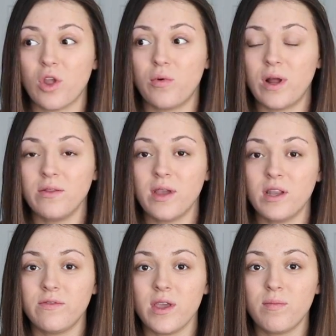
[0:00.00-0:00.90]
around the
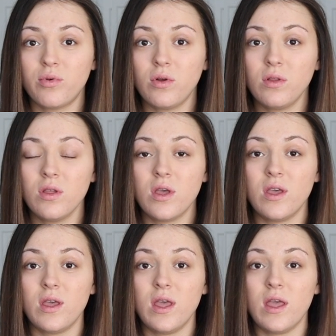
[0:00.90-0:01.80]
end of April.
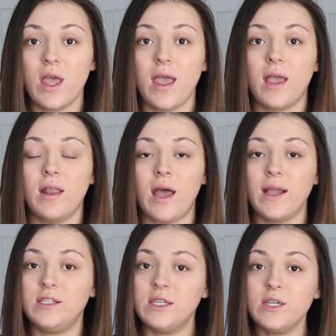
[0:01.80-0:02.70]
And
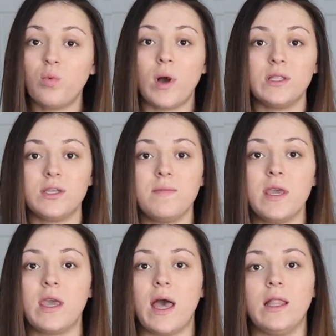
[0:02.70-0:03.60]
I did want to
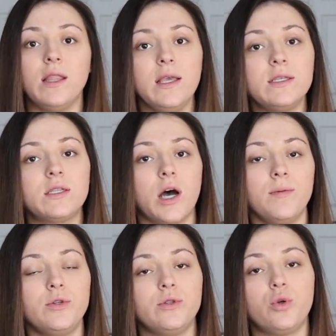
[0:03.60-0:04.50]
make it at least
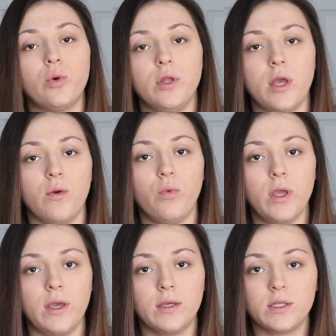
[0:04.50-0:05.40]
up to 28
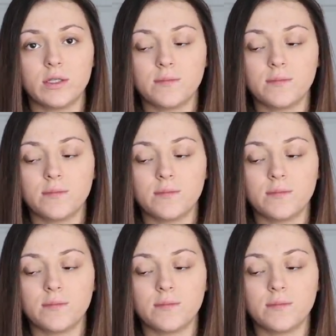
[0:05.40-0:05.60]
weeks.